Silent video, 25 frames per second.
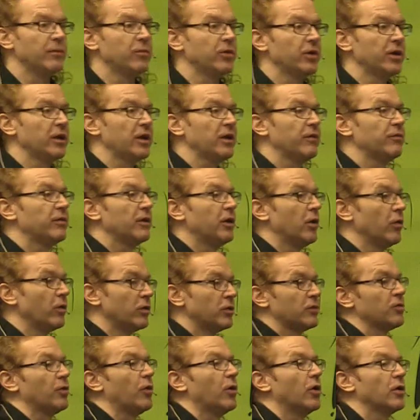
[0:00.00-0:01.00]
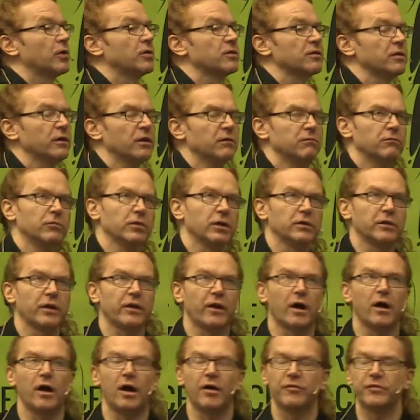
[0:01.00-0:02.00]
going to give a long talk, another
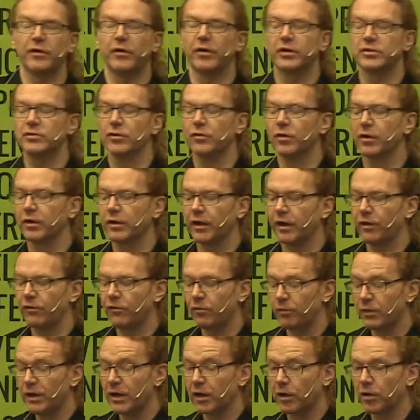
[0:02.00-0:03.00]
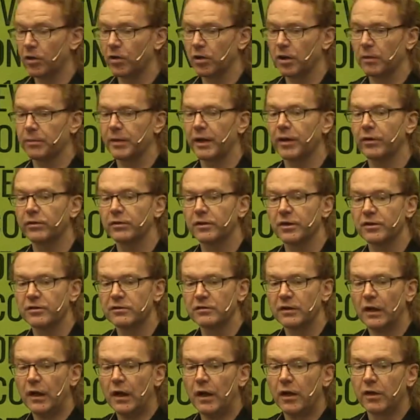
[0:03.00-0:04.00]
half-hour talk at 3 o'clock about this,
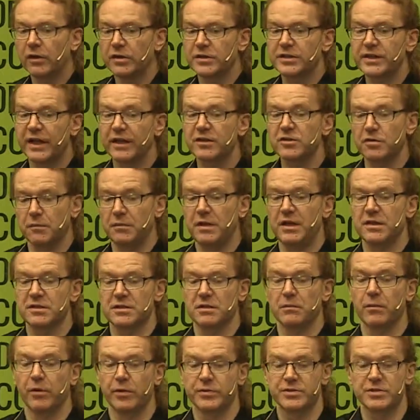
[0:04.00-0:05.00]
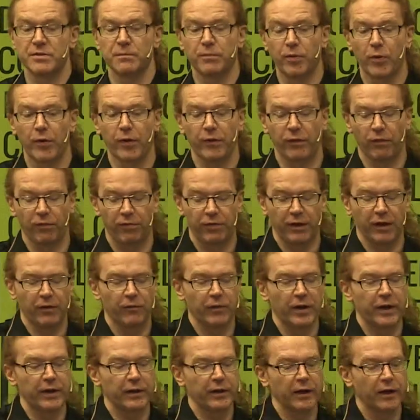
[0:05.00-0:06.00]
because that to me is the most important thing
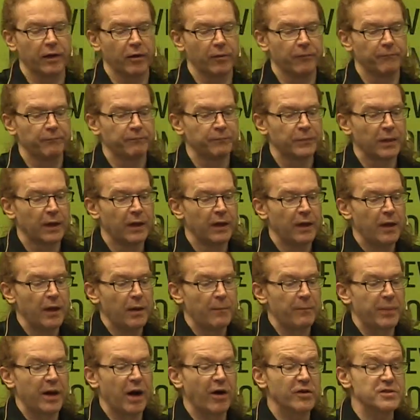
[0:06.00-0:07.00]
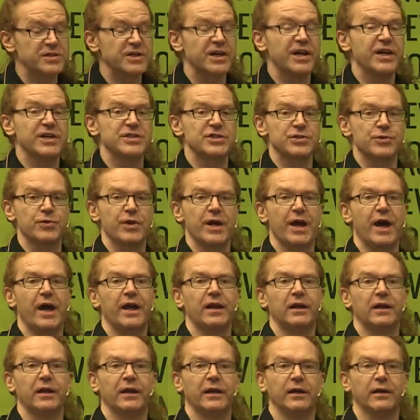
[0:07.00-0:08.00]
right now. Browser history
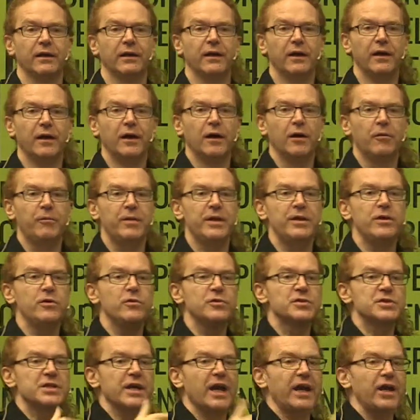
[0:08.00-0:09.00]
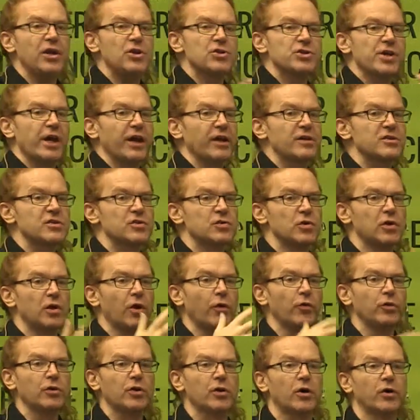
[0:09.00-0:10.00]
handling. We used Ajax to
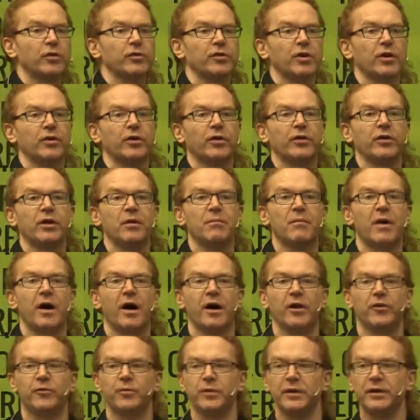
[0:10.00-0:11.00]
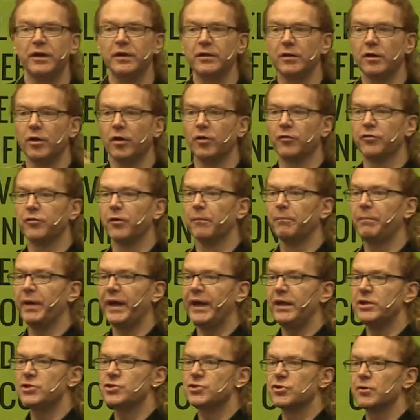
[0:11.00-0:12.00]
load content on demand. We didn't go from
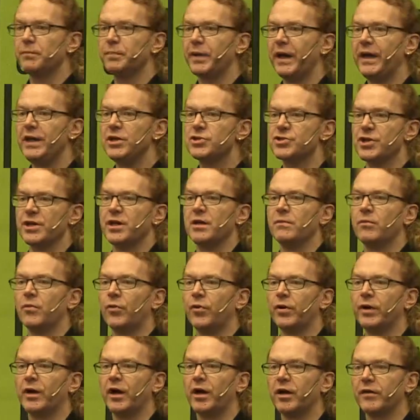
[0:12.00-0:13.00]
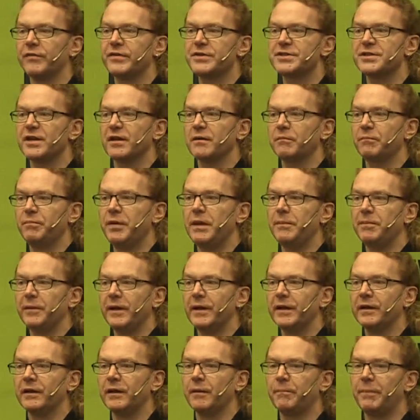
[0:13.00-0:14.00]
page to page anymore, and out of a sudden people
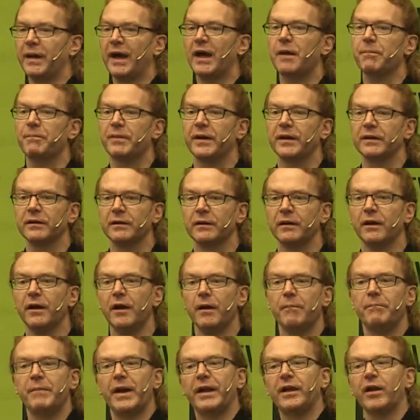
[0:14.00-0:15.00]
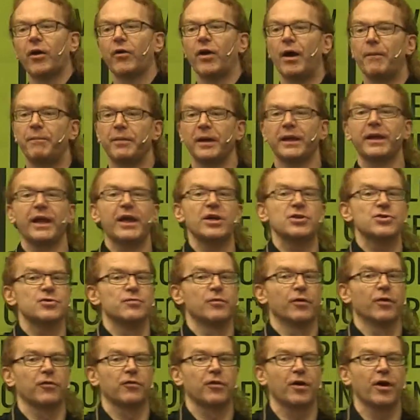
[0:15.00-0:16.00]
hitting the back button meant our application
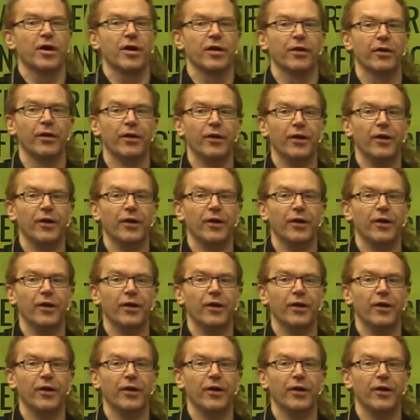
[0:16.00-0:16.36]
was gone.